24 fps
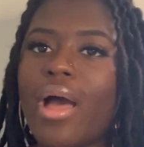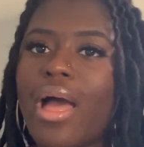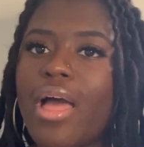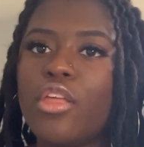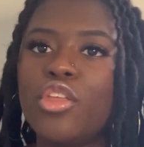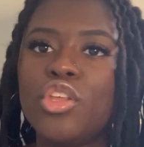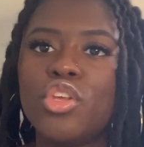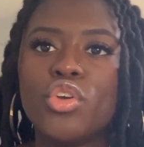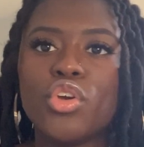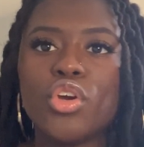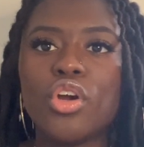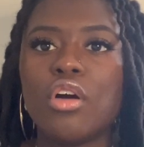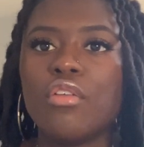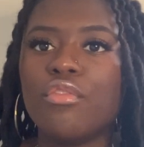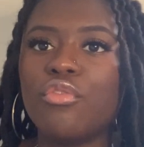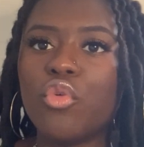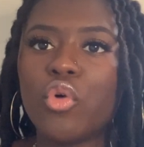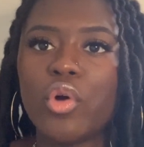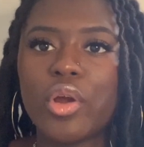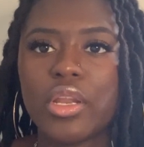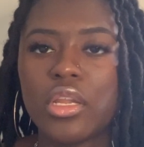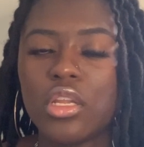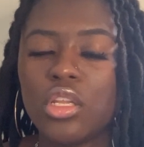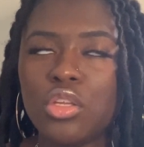
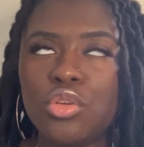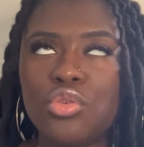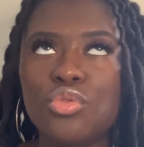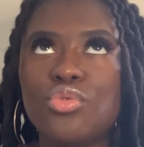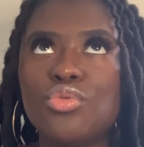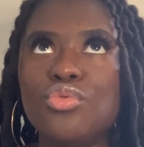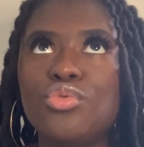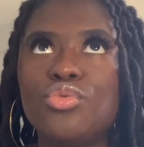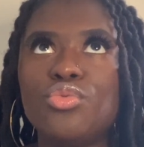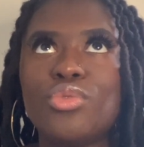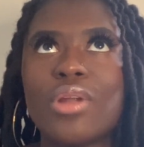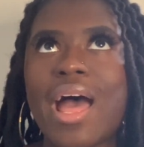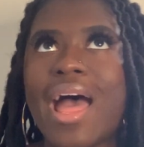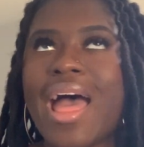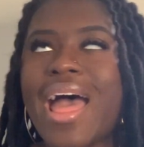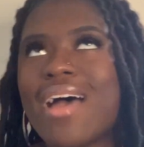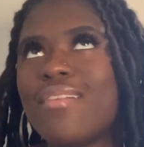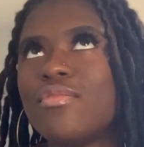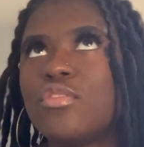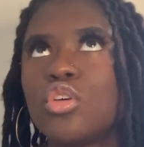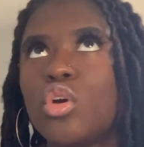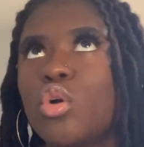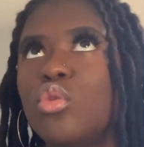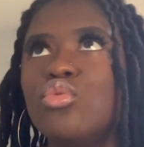do not have
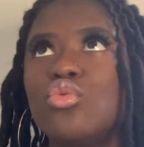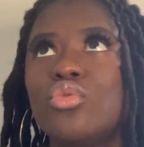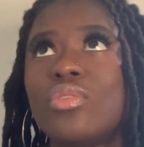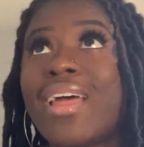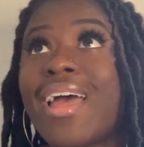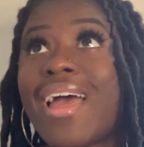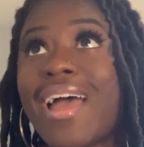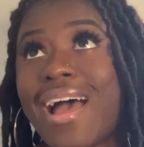to go through that